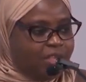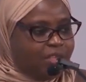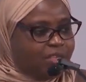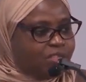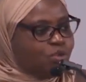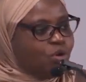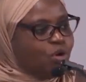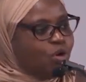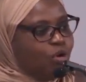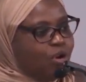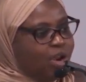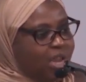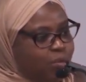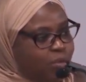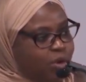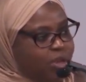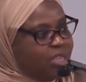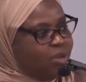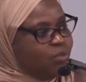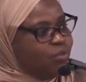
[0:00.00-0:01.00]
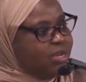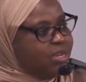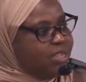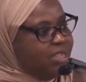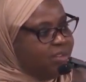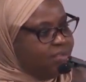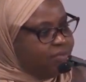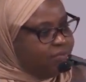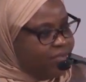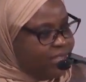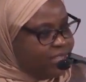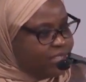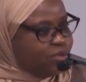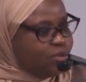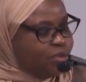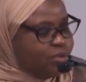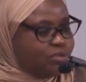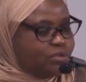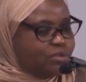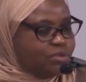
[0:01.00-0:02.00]
So collaborating with the
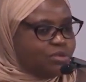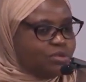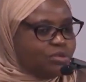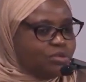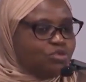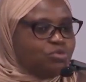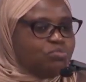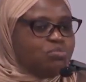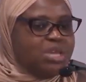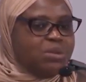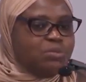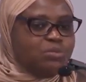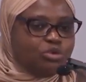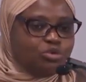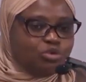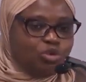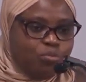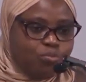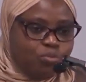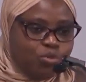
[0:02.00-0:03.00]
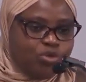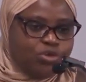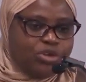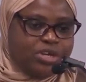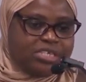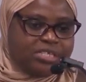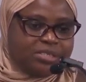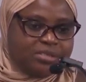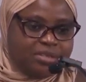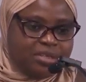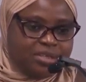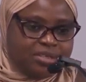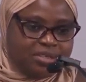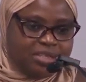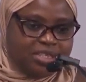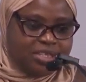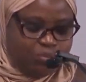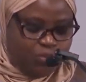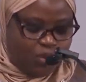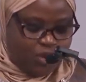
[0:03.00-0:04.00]
investors should be able to open
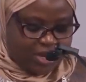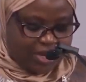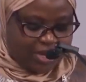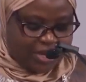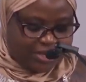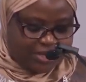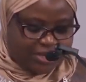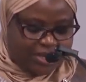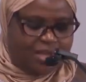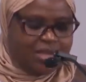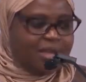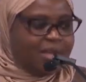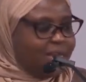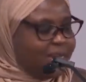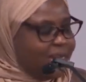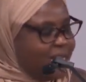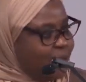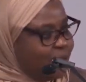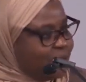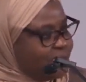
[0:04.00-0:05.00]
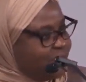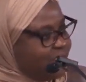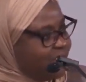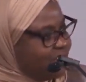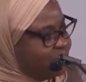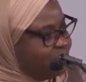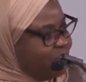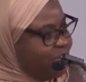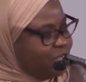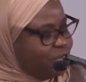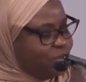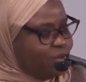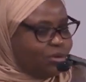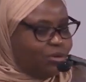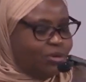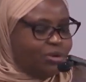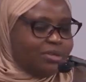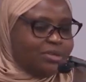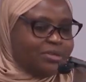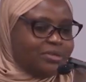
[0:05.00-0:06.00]
these pointers. There was this mention
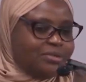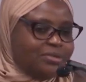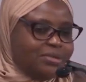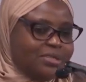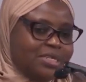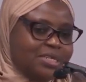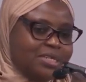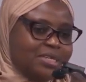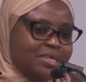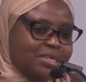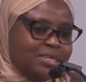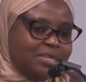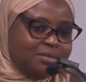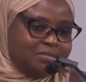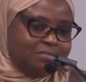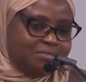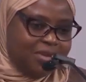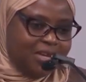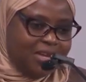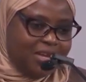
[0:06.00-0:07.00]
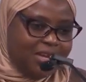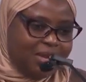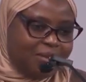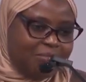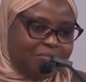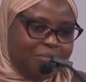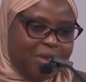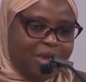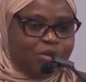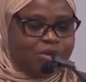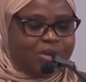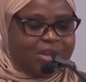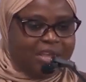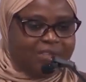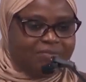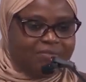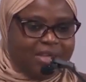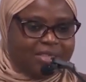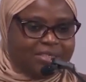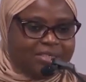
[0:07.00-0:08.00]
on the
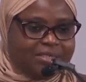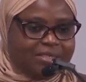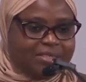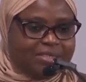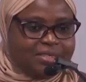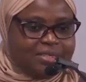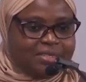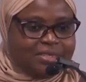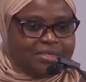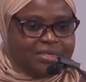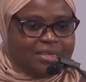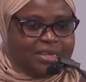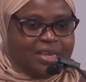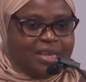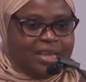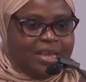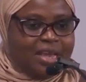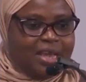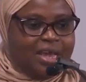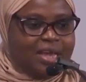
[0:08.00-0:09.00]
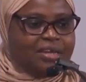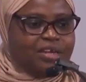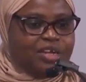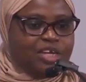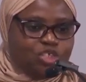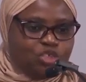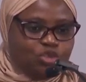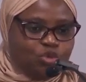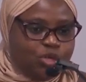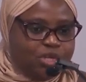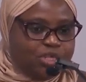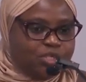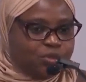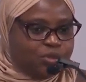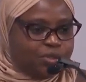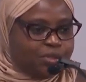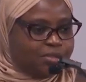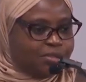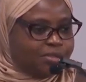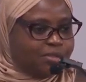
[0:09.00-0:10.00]
biodiversity and
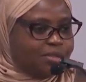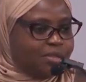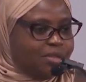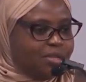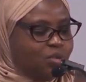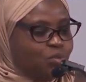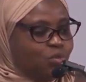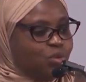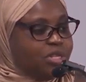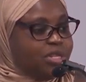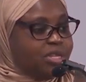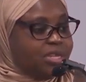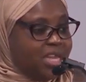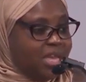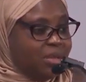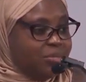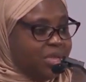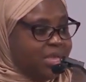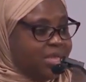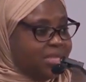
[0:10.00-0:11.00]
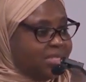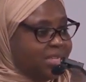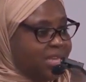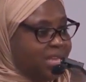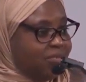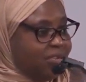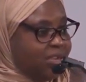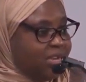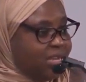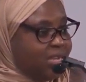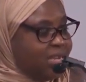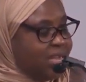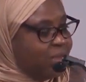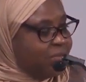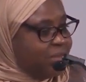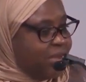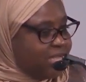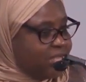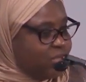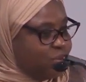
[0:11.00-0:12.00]
restorations, which the Gambia is having the
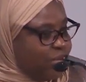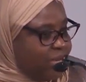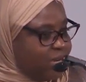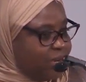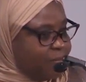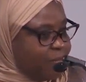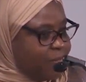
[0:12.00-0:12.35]
gap as well.